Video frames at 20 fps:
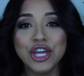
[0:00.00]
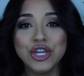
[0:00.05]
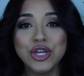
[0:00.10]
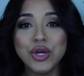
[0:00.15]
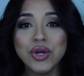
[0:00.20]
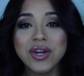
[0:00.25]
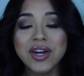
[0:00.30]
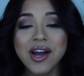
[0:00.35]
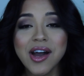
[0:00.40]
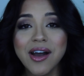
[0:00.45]

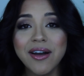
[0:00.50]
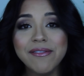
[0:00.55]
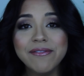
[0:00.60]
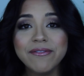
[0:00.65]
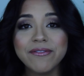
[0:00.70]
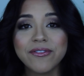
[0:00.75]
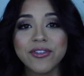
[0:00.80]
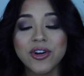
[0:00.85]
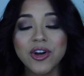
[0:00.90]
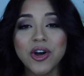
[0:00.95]
you
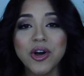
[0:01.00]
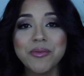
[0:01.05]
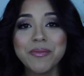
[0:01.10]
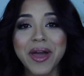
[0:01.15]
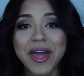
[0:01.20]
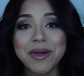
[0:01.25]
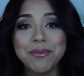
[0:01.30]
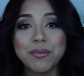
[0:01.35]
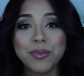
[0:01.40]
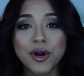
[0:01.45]
come from
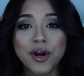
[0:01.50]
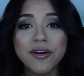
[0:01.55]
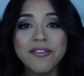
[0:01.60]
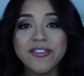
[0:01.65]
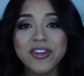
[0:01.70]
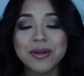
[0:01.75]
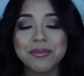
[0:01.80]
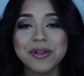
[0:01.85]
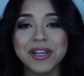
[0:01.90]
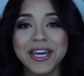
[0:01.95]
a
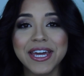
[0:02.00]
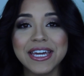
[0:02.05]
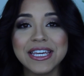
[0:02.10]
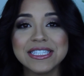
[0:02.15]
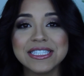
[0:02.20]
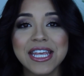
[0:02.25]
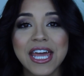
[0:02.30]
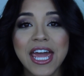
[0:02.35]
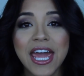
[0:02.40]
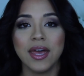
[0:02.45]
perfect place,